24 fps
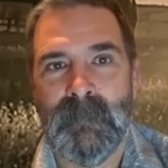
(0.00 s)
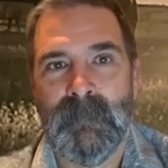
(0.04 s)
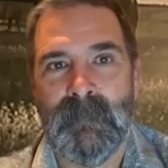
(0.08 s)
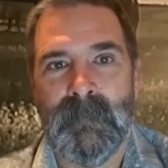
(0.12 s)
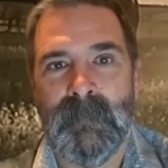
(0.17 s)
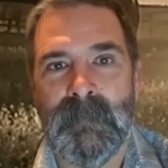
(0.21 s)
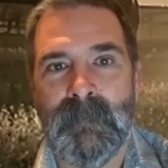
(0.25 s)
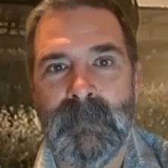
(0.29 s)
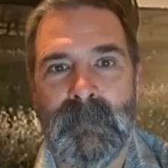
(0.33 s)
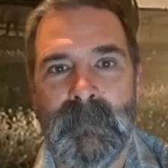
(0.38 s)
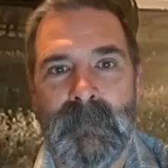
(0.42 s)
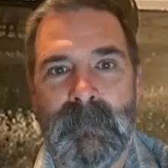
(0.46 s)

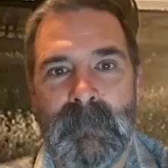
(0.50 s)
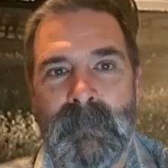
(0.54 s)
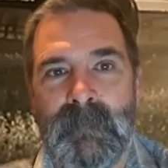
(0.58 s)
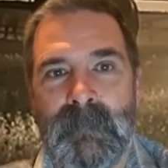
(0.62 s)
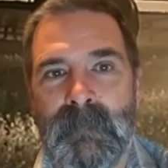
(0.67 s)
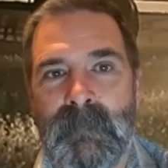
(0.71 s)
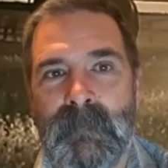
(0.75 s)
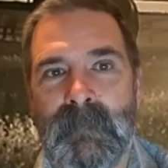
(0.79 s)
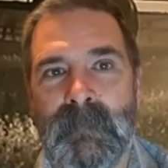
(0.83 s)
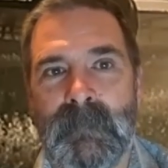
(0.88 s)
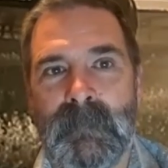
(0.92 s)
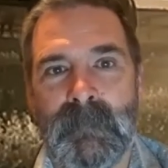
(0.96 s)

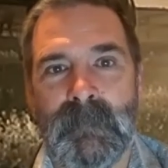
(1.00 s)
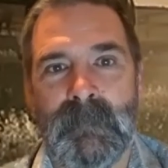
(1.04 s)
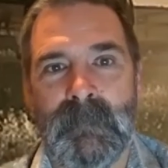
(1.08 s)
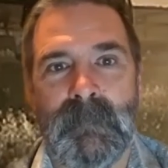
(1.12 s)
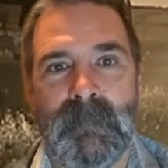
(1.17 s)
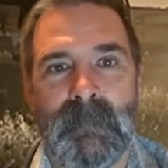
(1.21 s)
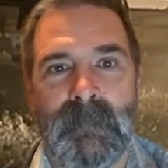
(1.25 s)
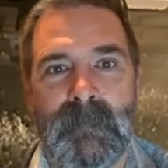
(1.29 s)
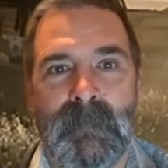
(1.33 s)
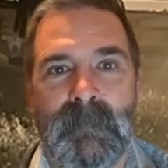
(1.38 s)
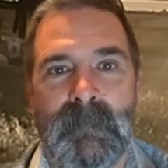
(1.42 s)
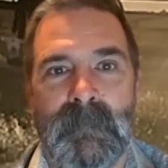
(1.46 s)

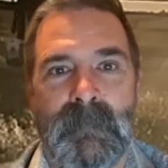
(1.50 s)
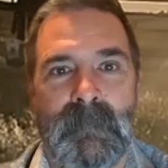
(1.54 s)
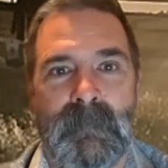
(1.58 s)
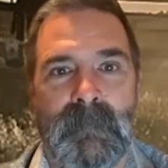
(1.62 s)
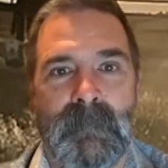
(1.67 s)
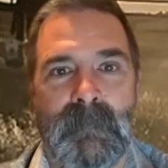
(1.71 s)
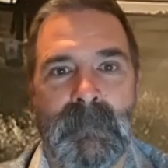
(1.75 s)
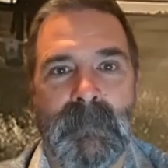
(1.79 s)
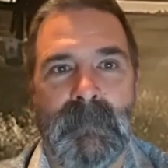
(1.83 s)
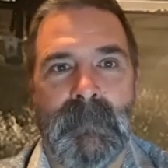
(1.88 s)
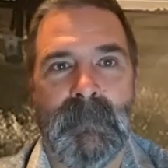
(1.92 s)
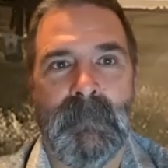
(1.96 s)

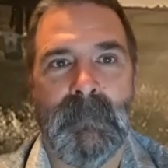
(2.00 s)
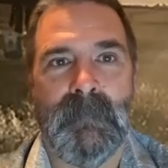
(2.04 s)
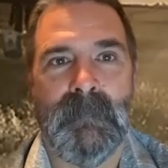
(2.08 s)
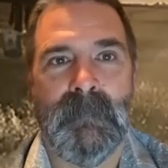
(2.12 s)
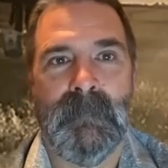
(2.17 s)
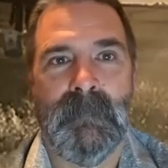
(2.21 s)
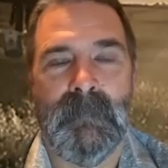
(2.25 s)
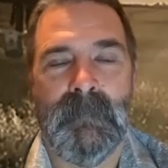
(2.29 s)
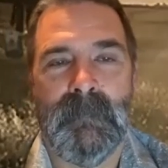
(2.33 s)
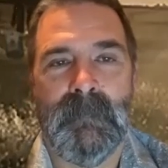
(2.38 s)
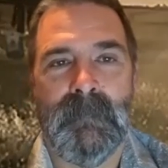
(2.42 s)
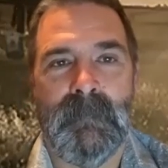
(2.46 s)

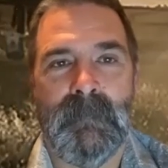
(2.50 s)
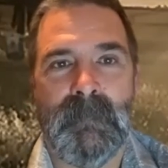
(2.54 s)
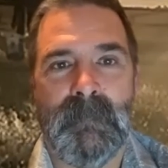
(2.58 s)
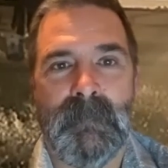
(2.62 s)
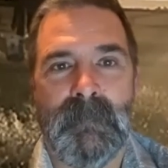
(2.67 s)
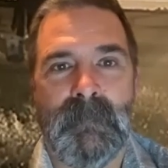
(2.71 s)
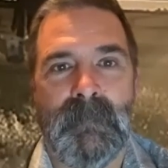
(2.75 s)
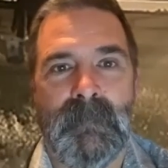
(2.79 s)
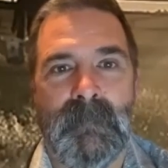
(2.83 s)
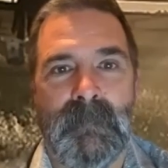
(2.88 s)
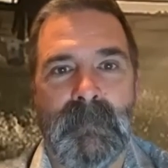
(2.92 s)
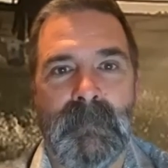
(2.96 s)

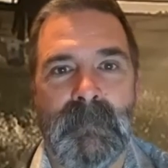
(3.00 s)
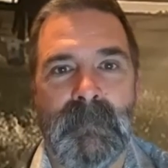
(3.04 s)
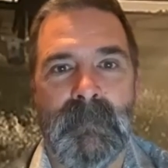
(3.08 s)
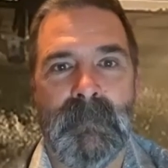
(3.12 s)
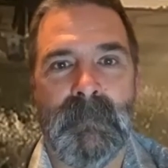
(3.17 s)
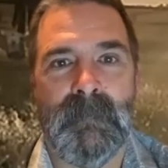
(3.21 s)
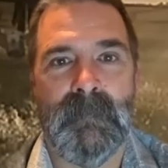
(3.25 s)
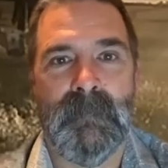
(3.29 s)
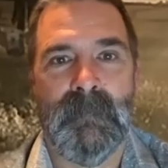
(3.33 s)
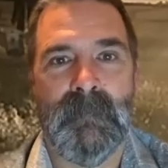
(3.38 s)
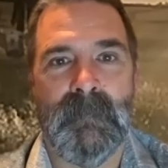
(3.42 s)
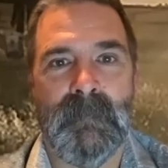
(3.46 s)

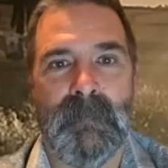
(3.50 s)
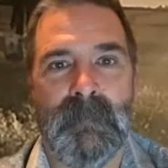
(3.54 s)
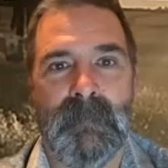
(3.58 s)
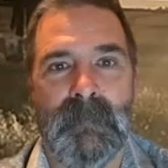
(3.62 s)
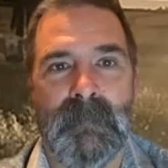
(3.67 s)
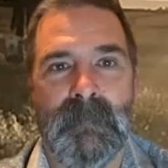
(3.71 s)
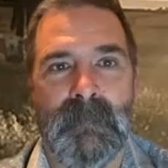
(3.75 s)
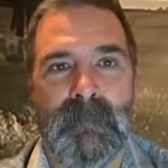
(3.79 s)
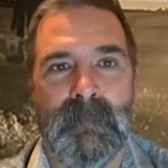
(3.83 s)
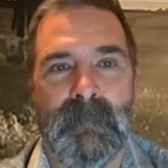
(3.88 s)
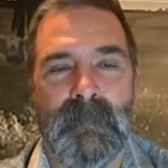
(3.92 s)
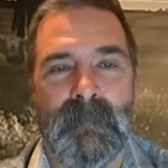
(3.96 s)

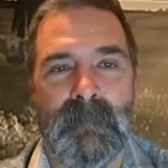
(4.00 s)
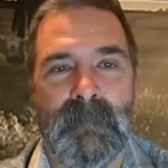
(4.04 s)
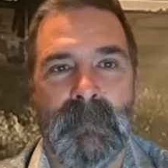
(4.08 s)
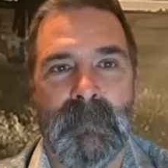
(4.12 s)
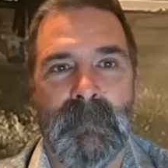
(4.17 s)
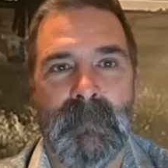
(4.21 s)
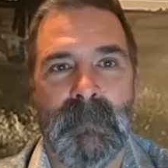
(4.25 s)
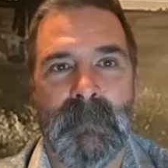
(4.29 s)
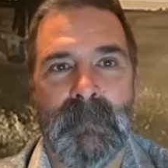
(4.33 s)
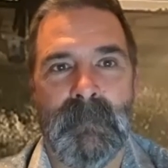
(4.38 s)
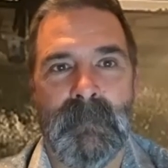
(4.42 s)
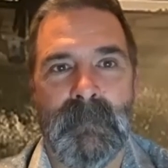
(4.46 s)

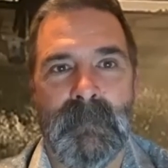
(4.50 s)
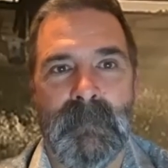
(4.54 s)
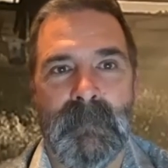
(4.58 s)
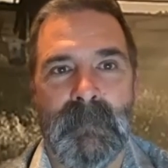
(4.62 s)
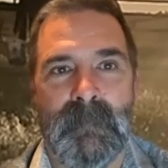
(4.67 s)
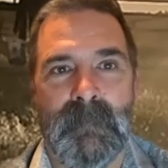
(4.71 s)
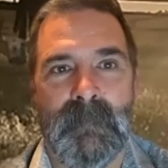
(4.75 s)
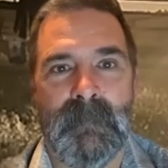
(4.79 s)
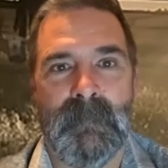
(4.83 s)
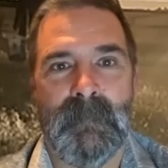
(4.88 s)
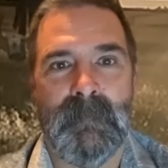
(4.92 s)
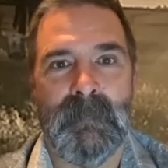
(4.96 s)

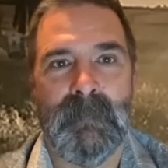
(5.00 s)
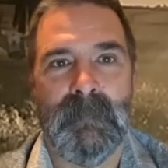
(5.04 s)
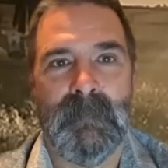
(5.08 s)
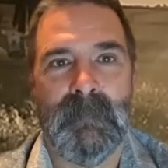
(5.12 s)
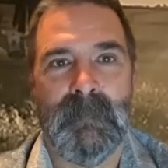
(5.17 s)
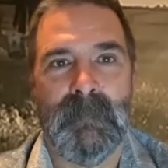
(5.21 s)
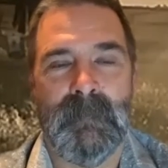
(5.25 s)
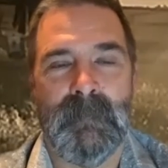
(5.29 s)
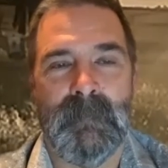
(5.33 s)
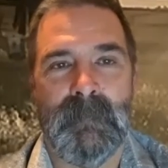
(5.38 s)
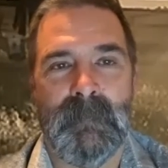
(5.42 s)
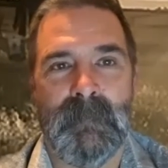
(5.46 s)

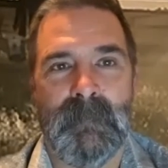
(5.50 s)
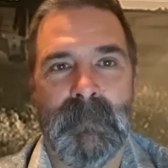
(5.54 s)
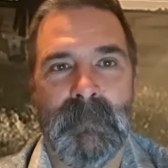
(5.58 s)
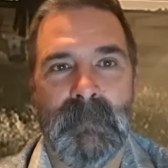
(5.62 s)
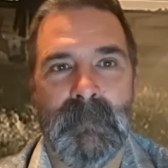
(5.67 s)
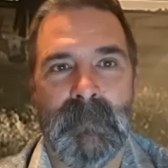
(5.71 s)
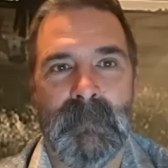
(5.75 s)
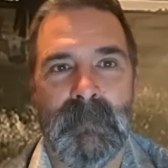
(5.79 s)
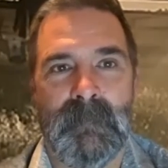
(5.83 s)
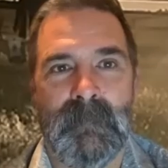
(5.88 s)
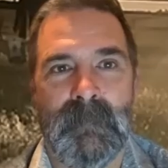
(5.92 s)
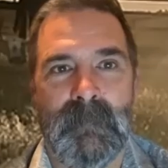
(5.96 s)

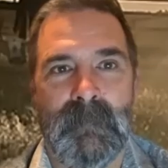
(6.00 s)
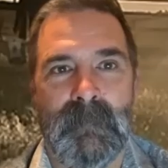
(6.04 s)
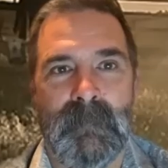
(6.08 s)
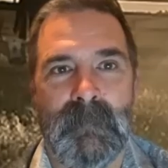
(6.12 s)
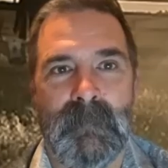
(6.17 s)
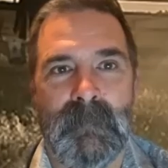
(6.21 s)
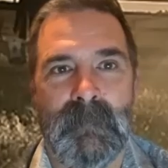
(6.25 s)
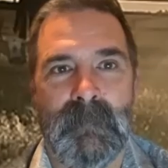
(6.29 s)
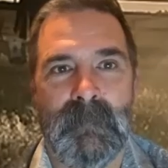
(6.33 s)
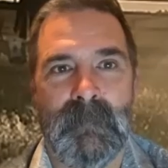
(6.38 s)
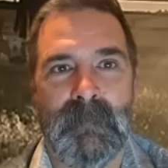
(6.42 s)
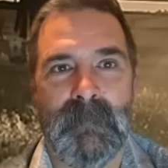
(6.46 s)

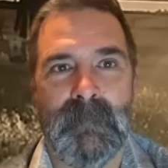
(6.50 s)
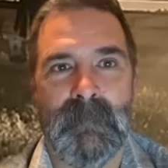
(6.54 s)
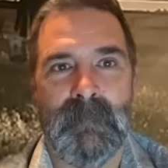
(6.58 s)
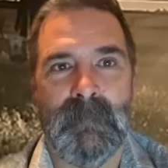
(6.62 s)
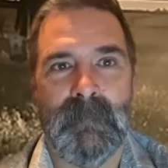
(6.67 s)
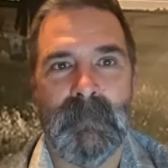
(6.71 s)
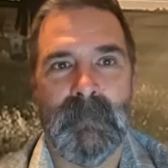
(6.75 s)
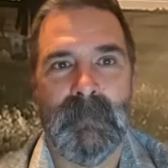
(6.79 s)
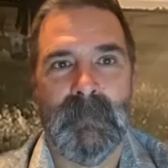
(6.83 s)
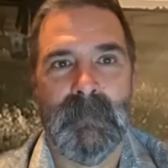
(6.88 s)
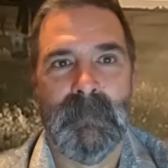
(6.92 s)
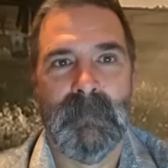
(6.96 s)

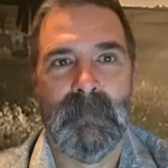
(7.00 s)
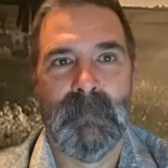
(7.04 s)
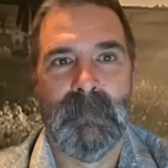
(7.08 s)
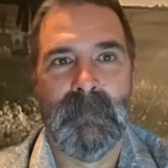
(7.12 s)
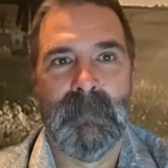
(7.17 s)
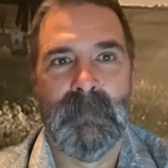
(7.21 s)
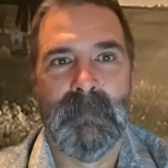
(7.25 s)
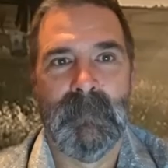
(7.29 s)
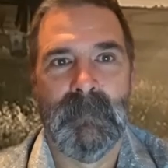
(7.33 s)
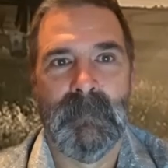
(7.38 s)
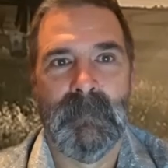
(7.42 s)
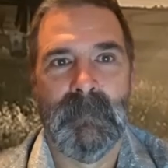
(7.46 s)

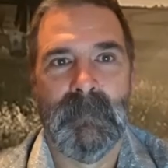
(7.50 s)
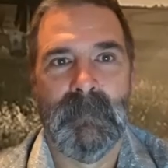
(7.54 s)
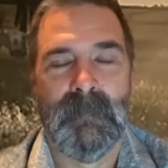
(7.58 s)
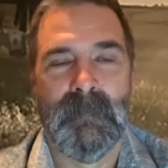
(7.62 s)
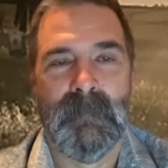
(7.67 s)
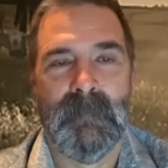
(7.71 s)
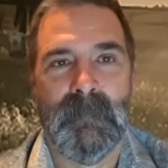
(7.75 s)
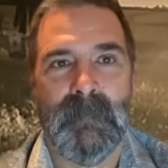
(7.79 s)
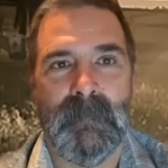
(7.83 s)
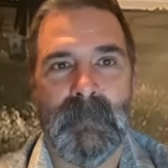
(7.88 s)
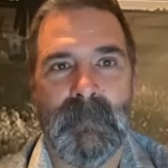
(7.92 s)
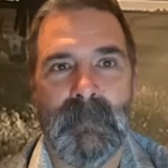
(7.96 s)
[no speech]